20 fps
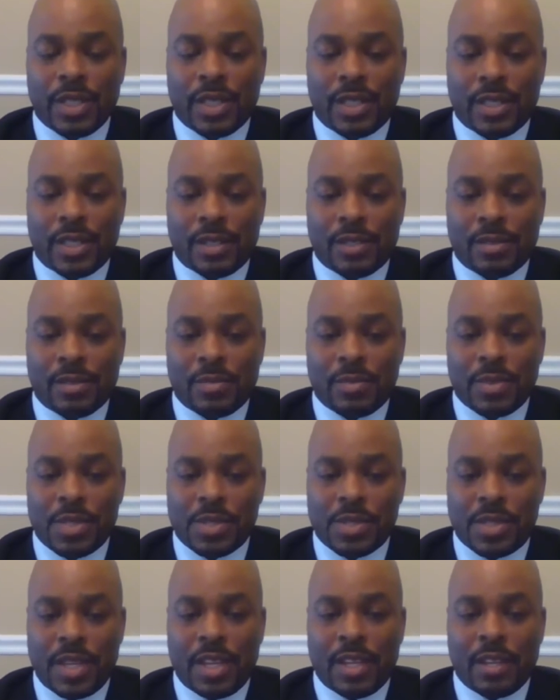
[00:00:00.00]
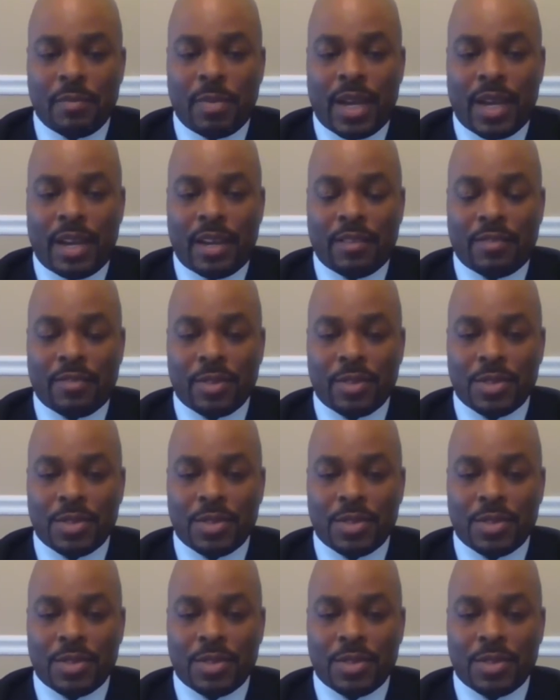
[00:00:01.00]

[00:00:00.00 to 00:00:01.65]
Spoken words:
we stand by